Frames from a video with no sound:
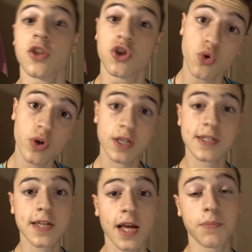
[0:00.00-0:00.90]
do it
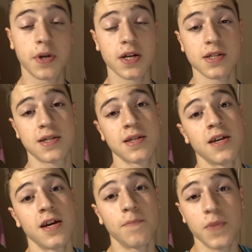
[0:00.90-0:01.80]
instead, because
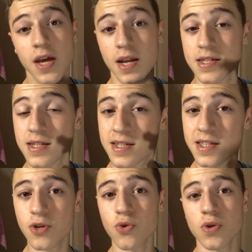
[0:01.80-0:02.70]
it is
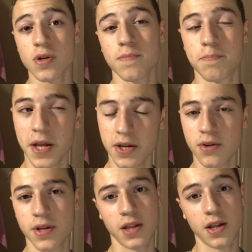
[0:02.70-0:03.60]
still
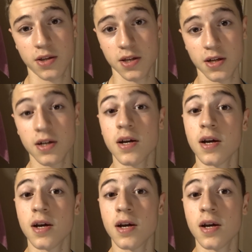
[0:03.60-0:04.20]
better than nothing.